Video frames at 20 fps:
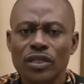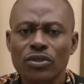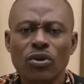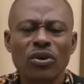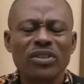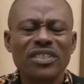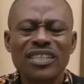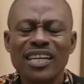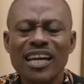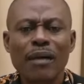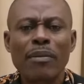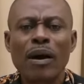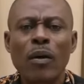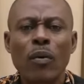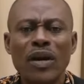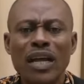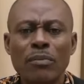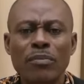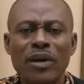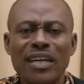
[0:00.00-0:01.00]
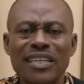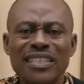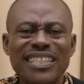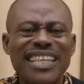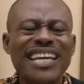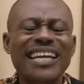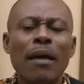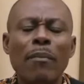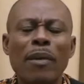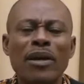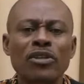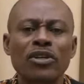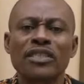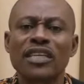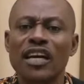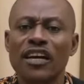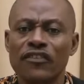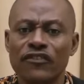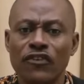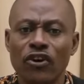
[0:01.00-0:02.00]
Don't think about what anybody else. Think about
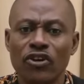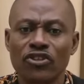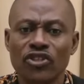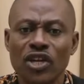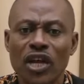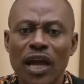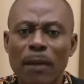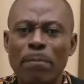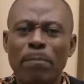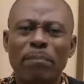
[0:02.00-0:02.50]
yourself first.